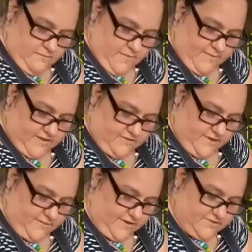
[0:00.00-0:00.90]
Maybe the
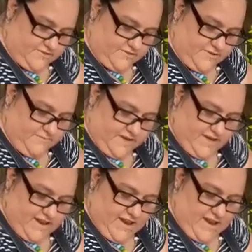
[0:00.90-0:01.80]
green one could
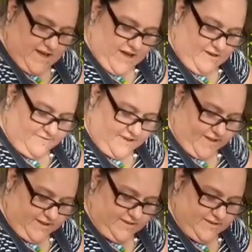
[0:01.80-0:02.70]
be
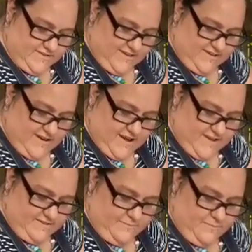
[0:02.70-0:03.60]
laughing. So he has a
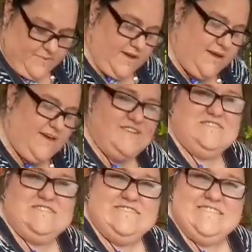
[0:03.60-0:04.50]
nice big
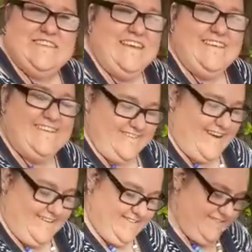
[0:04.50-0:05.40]
teethy
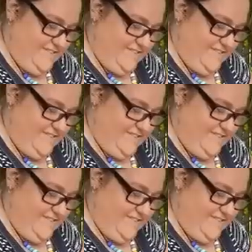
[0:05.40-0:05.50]
grin.